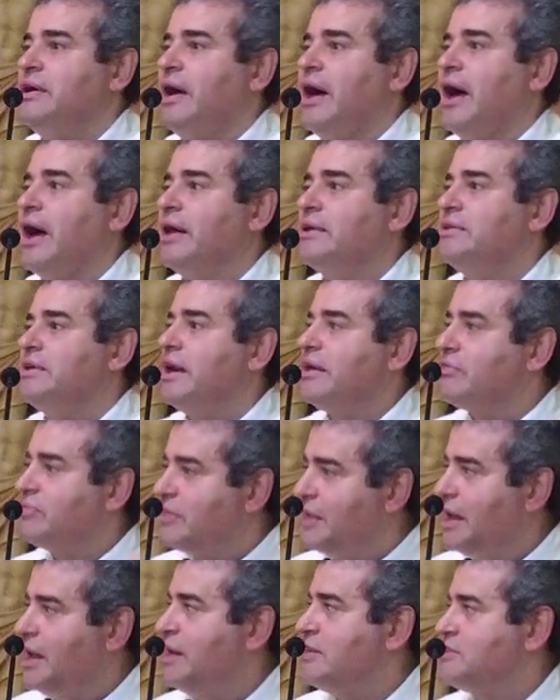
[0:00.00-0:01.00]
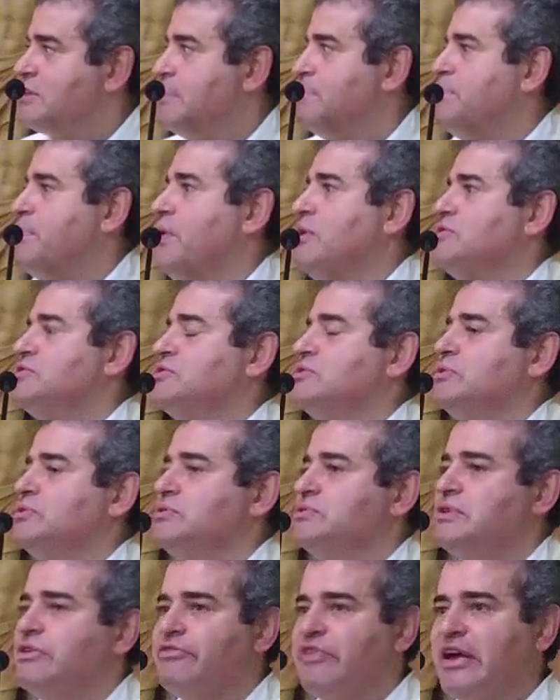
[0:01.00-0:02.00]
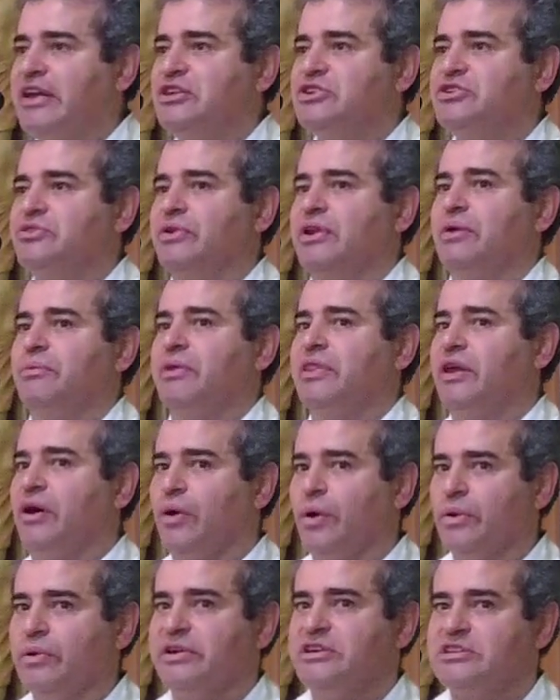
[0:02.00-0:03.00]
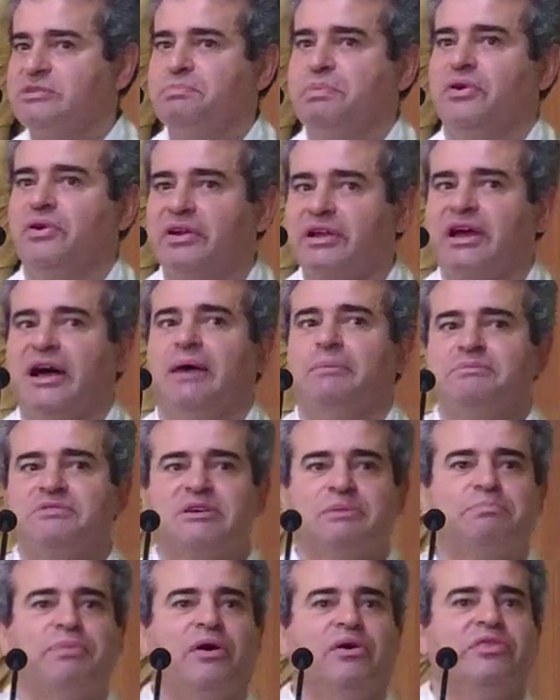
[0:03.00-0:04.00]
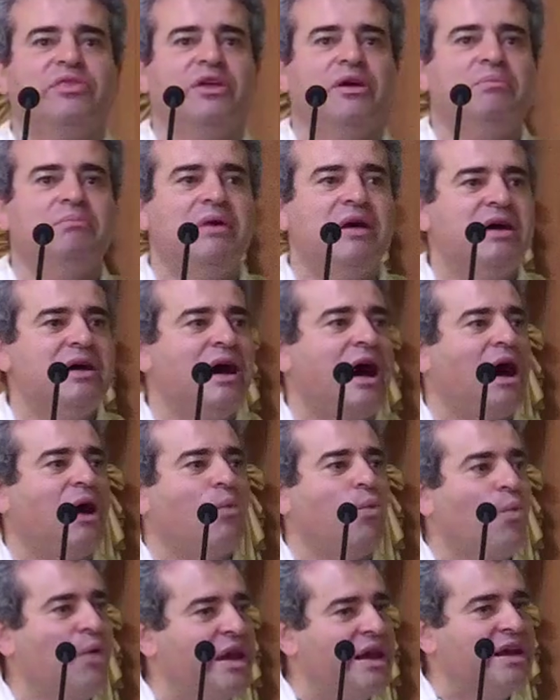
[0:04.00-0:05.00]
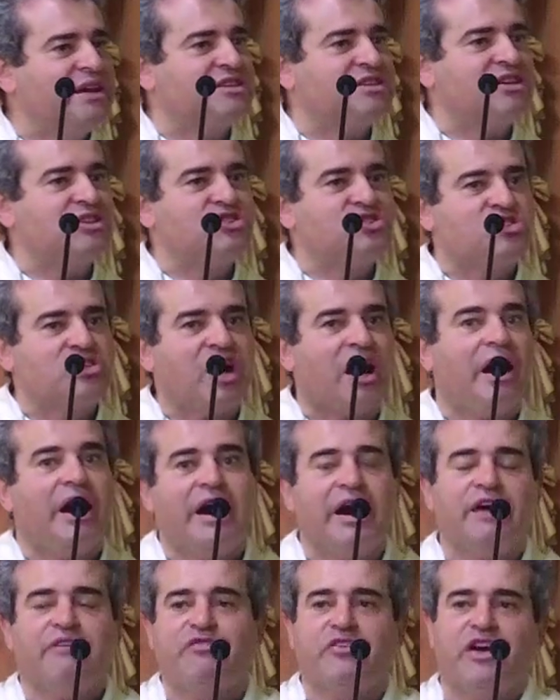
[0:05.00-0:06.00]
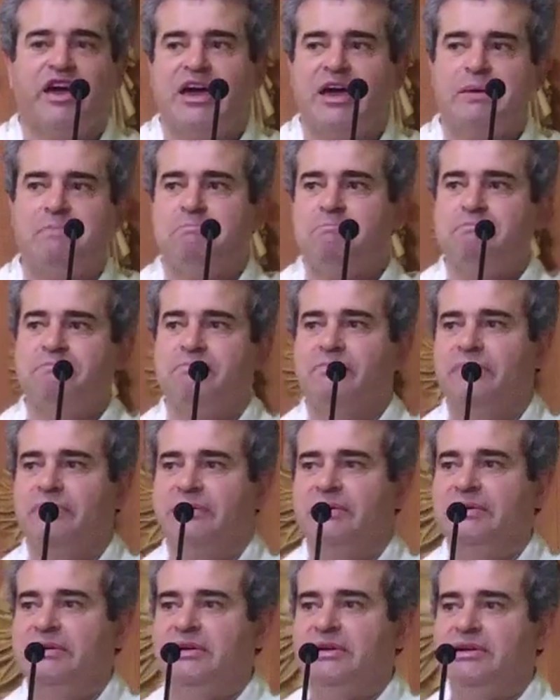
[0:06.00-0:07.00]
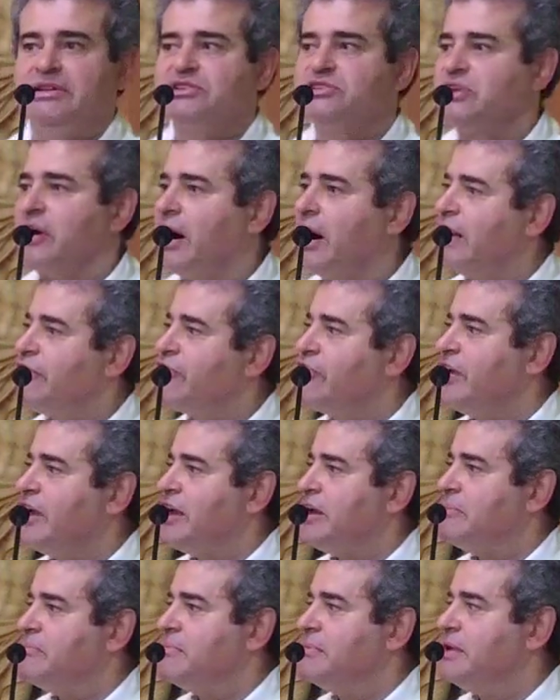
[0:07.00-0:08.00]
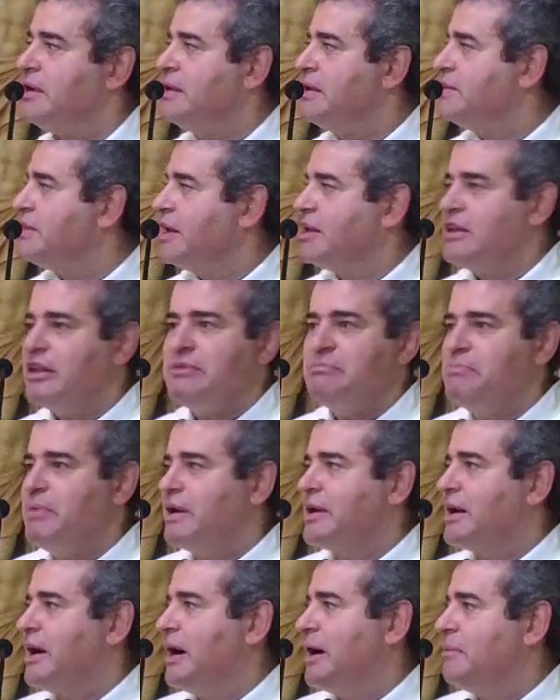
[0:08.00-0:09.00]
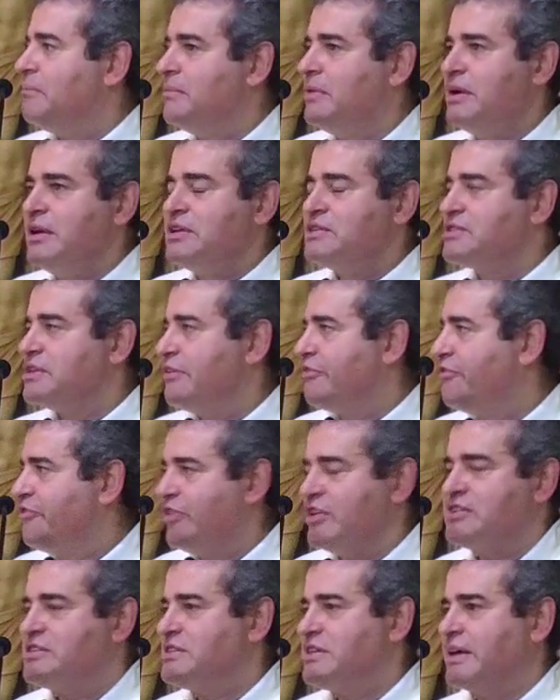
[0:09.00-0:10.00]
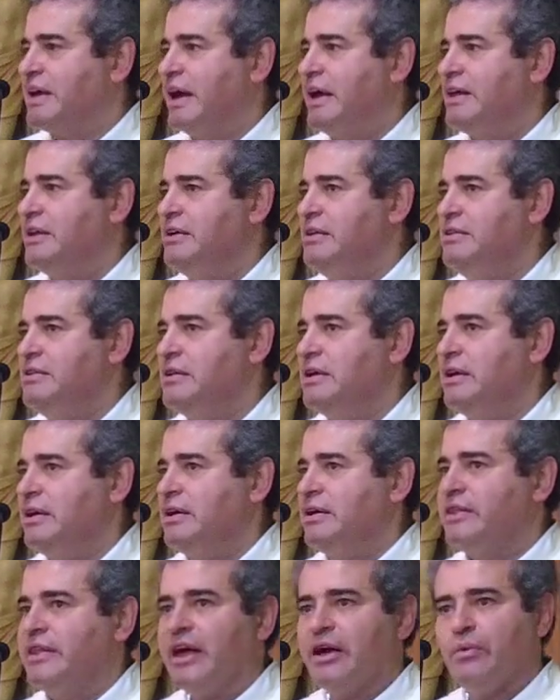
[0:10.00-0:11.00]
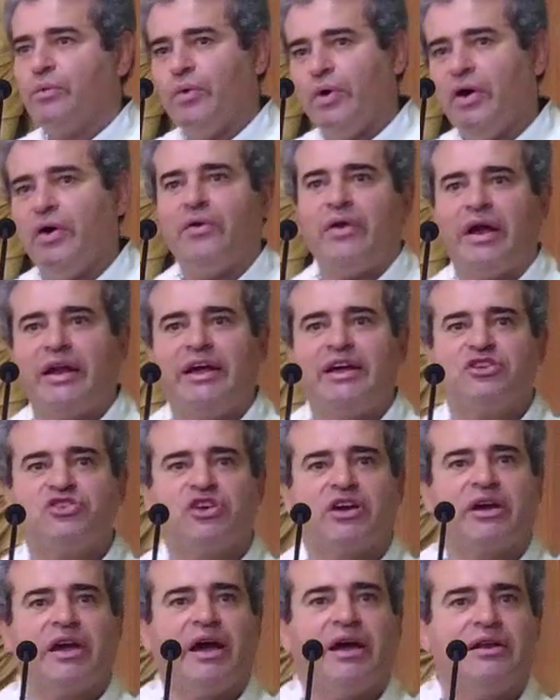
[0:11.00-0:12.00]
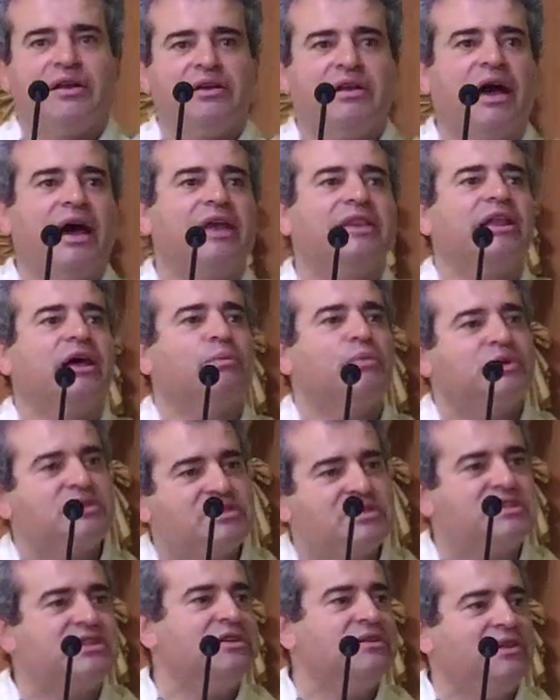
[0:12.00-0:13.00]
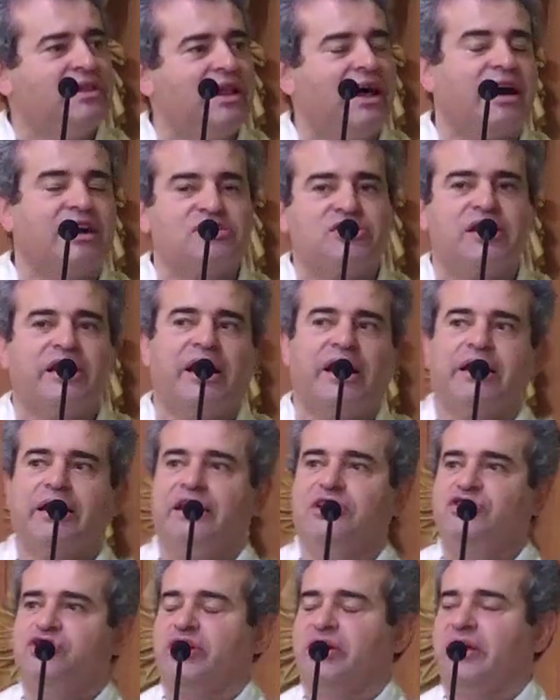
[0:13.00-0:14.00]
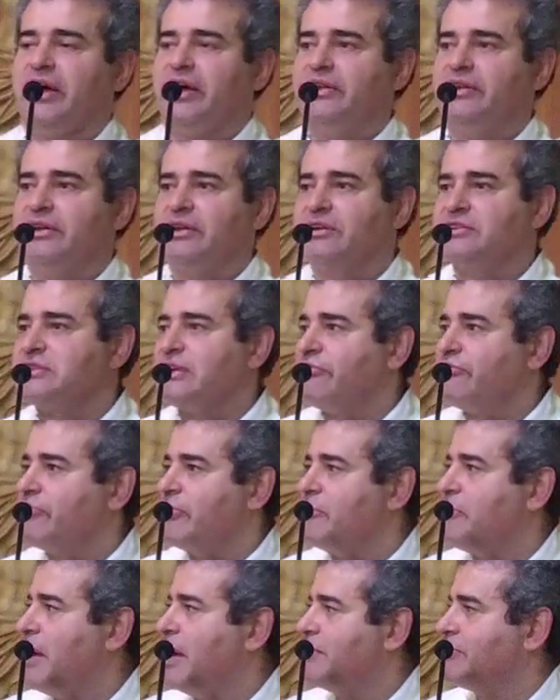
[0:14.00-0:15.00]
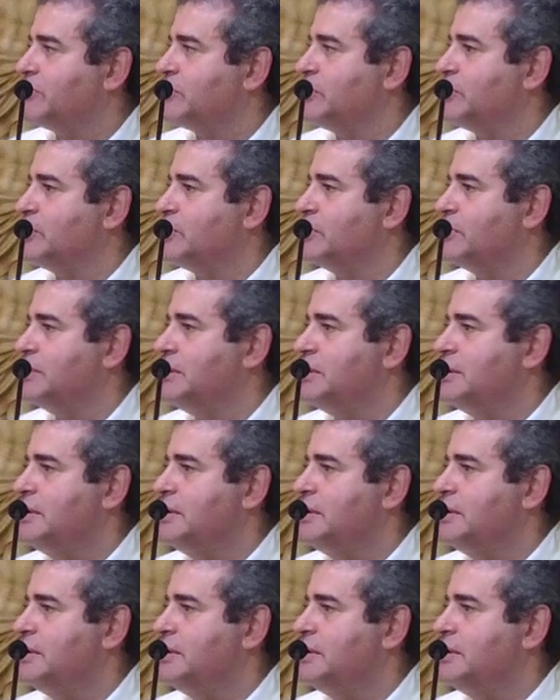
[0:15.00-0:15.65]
And yet these apostles, eventually, when the Holy Spirit comes upon them, are willing to die for him. Die for him. They didn't become sophisticated. They were uneducated, and they were still largely uneducated, except for Matthew.